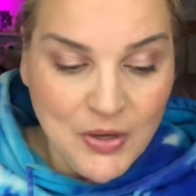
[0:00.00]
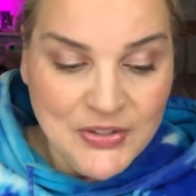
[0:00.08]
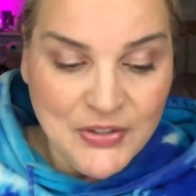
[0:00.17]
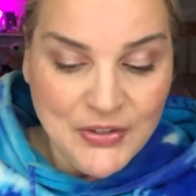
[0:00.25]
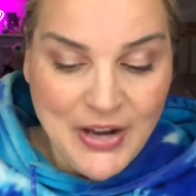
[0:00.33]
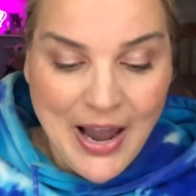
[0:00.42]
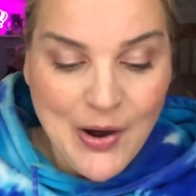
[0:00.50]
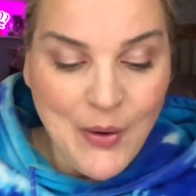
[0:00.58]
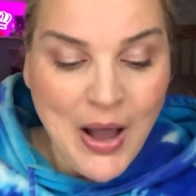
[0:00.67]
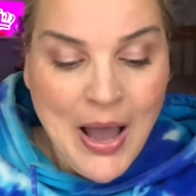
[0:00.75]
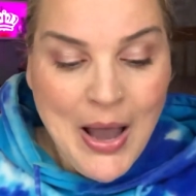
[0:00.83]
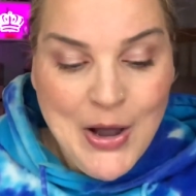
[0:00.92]
So now,
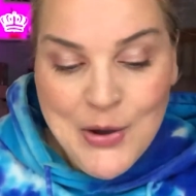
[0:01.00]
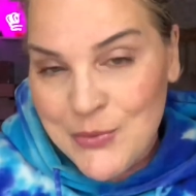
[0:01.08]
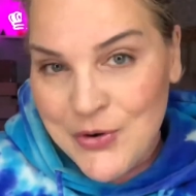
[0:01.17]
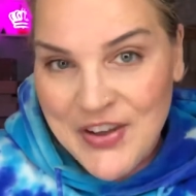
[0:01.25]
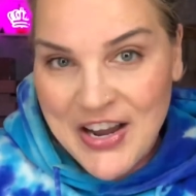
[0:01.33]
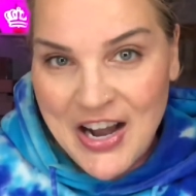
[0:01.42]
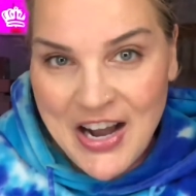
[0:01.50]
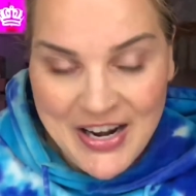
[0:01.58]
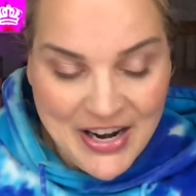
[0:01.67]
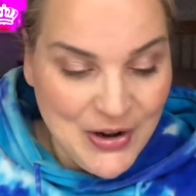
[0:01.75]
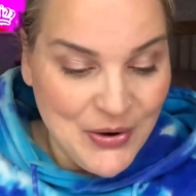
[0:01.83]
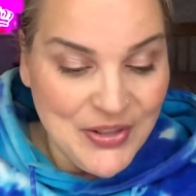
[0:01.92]
moving on,
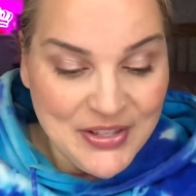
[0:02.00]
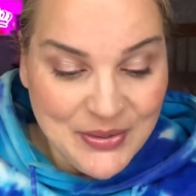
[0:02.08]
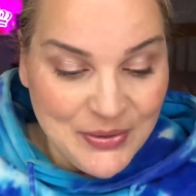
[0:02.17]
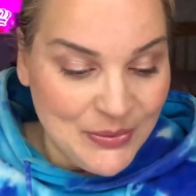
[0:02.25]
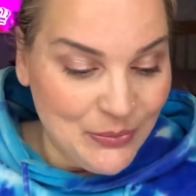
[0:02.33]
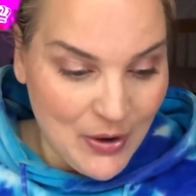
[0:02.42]
I know this was